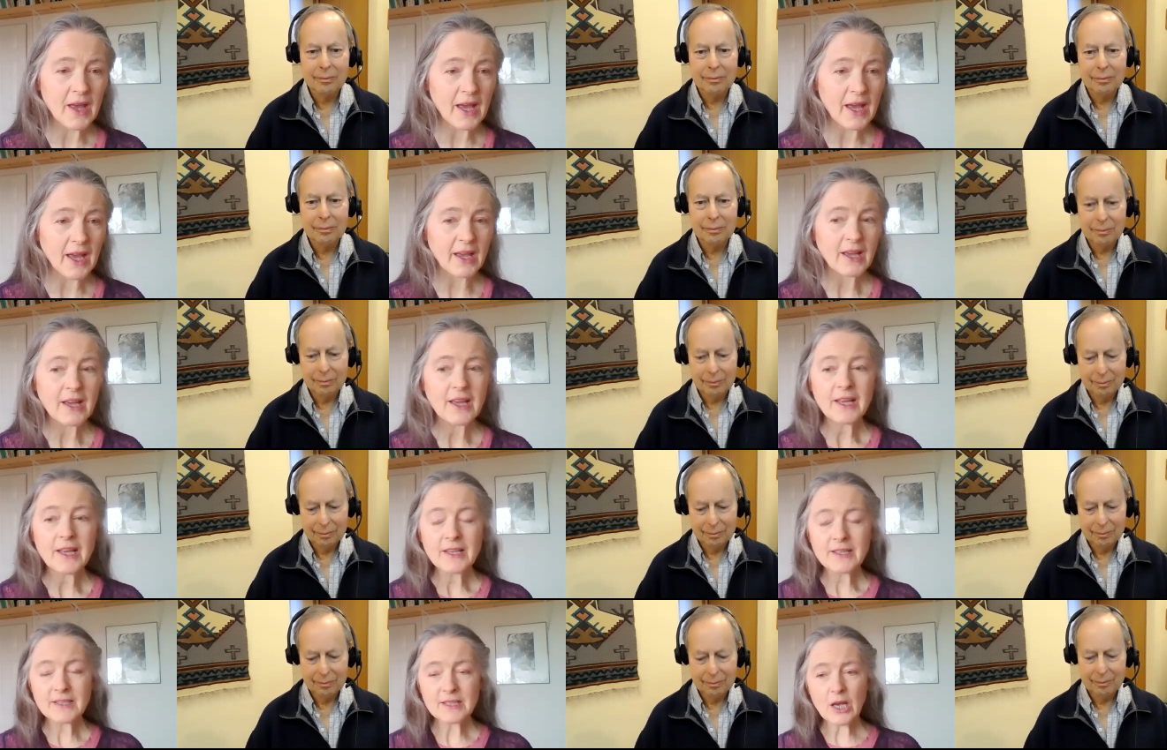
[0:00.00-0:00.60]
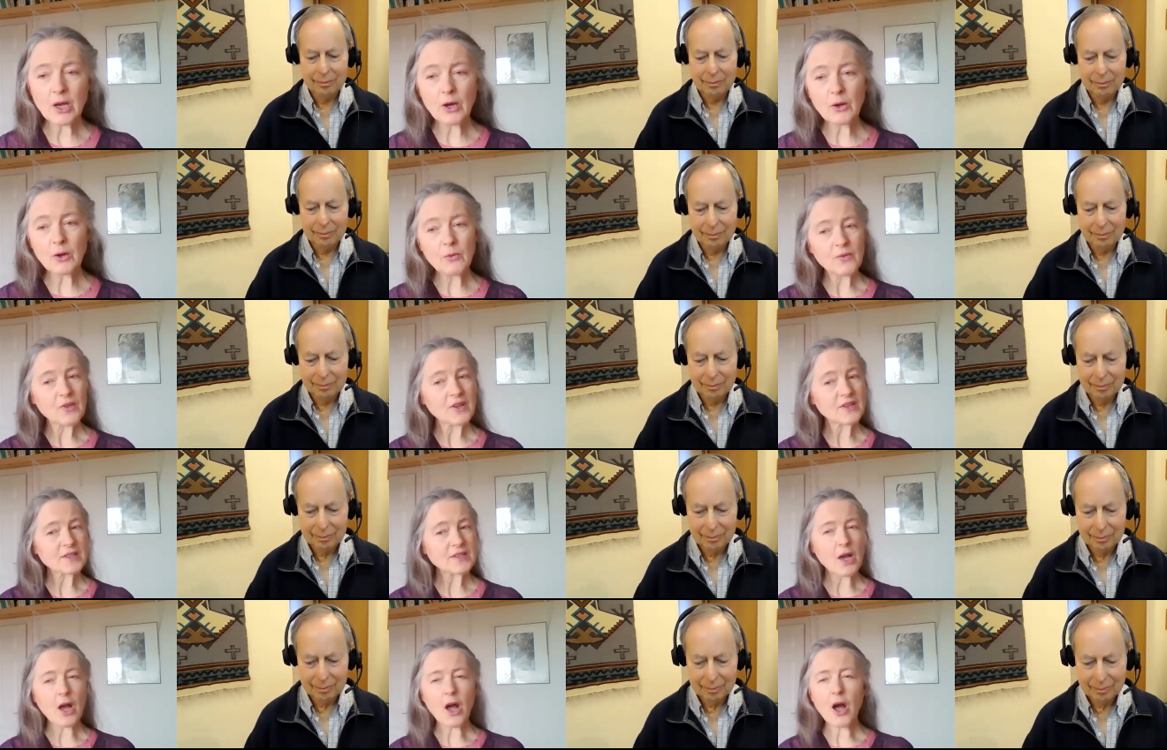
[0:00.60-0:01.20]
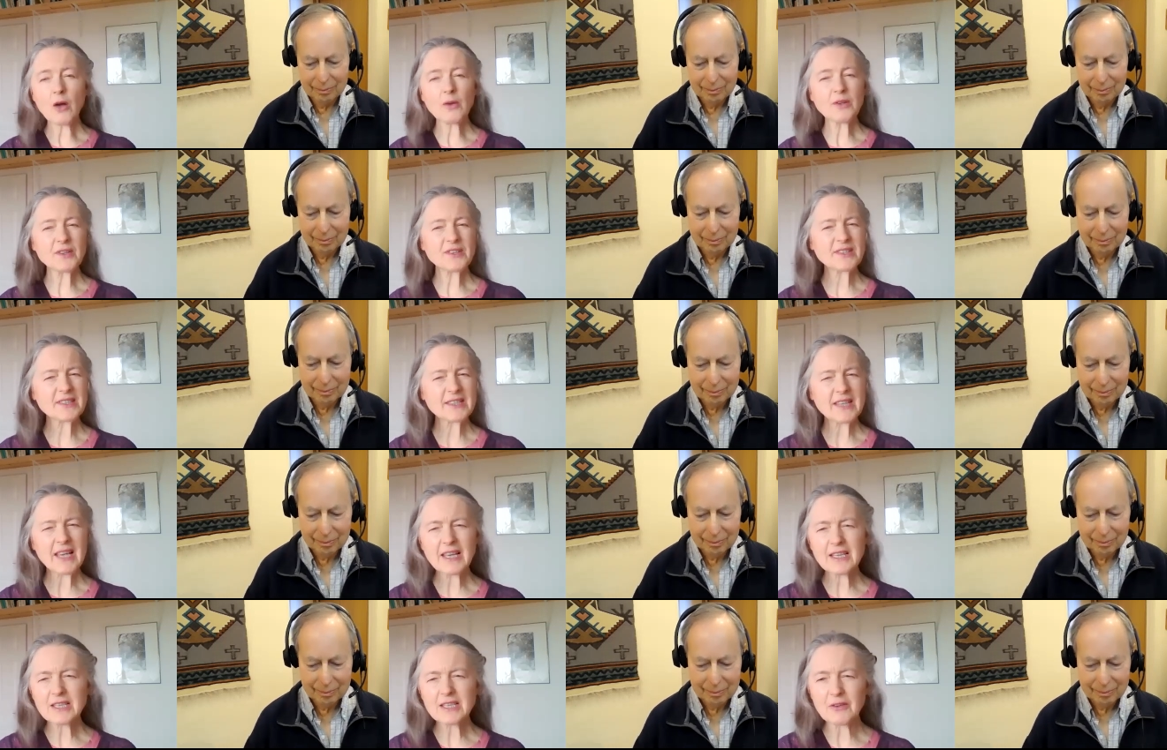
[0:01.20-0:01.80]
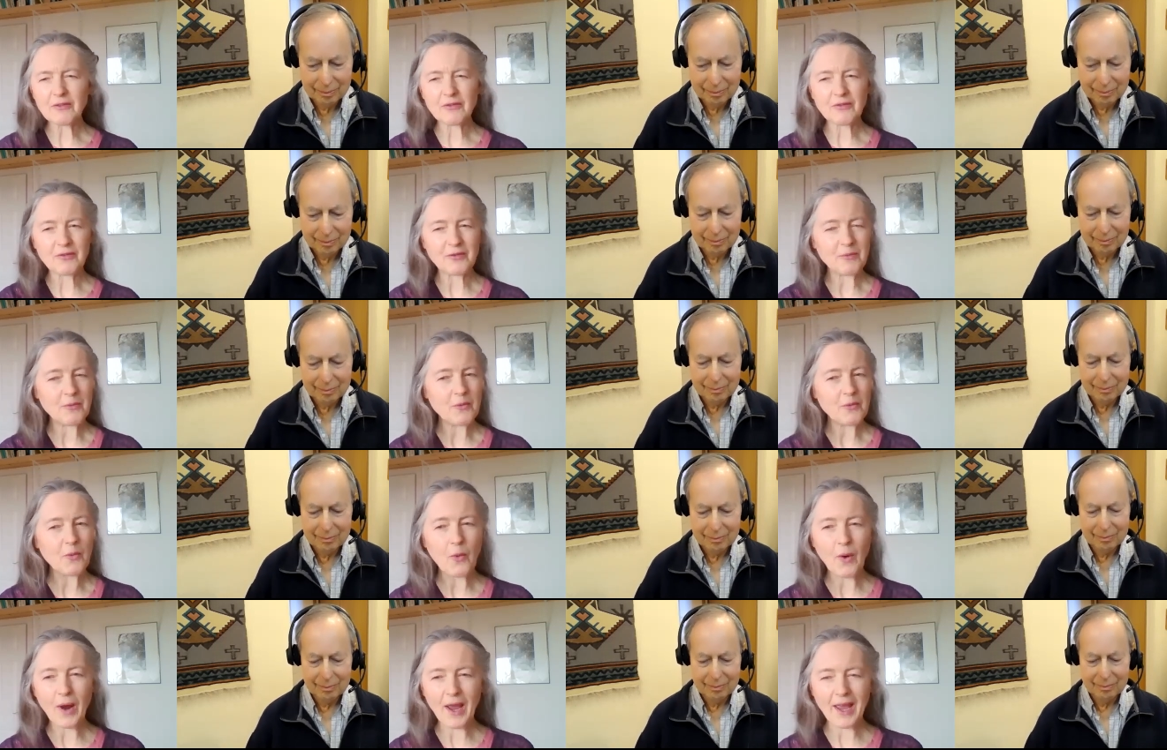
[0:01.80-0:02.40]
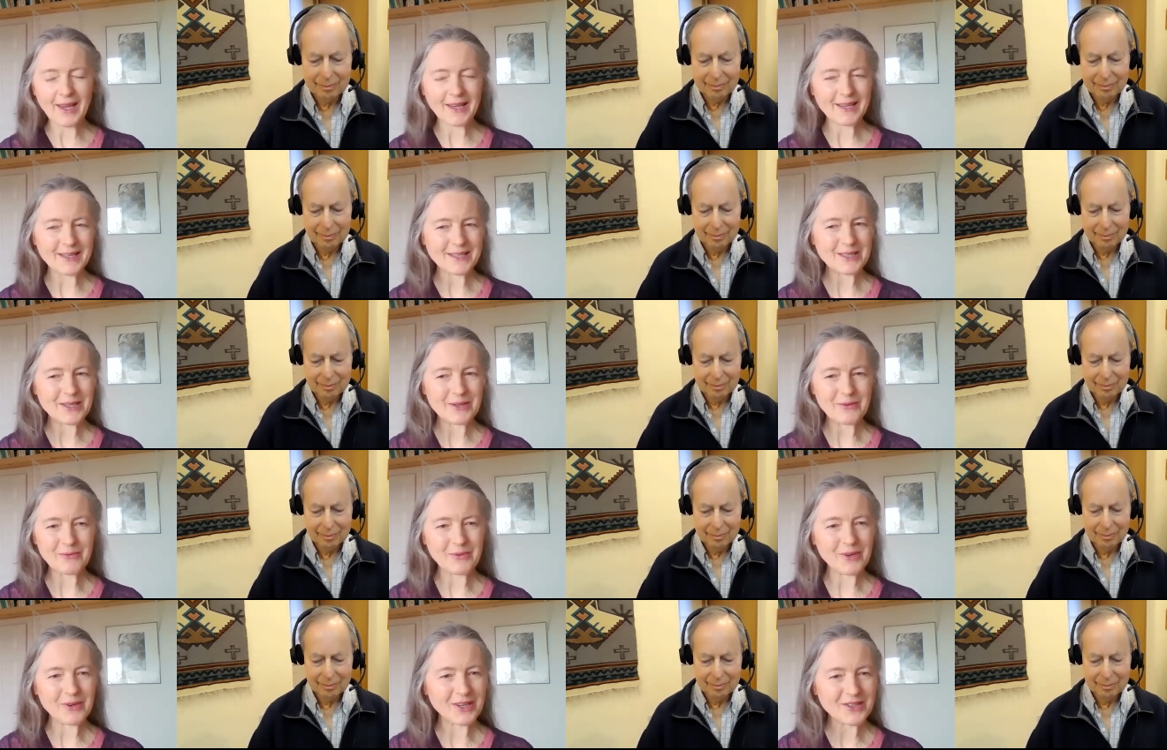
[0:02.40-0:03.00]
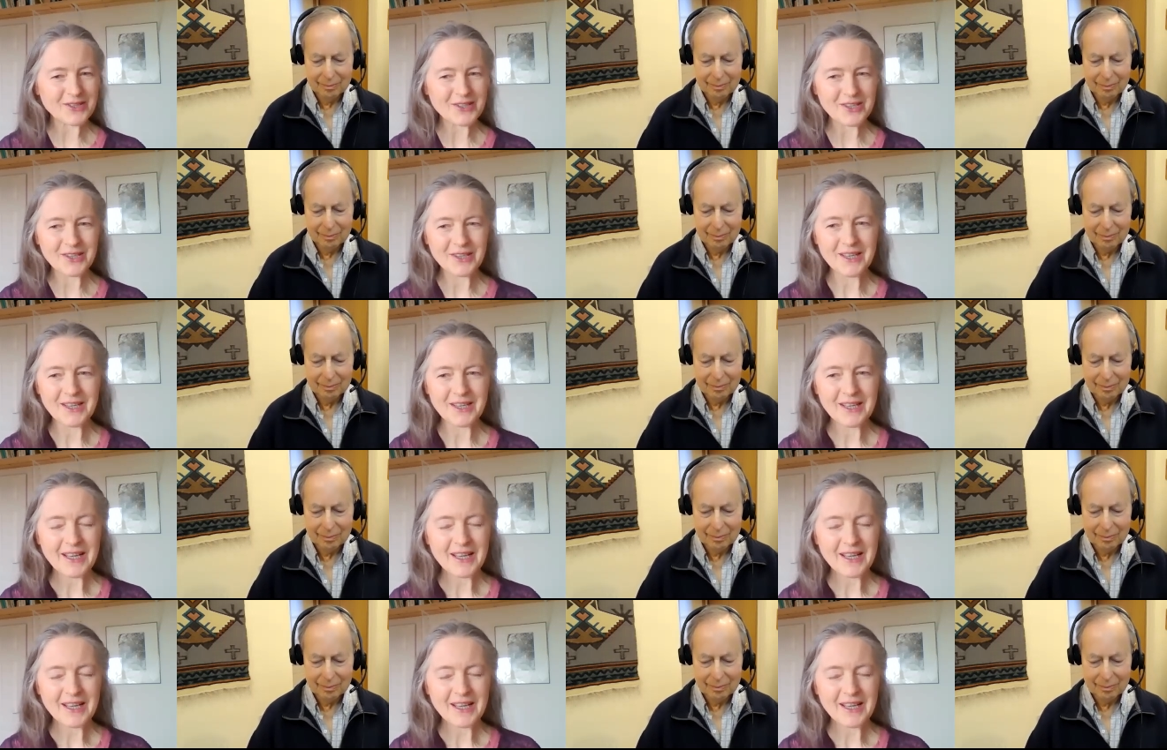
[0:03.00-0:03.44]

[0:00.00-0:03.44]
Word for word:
Speaker 1: there. So there's a whole set of ways in which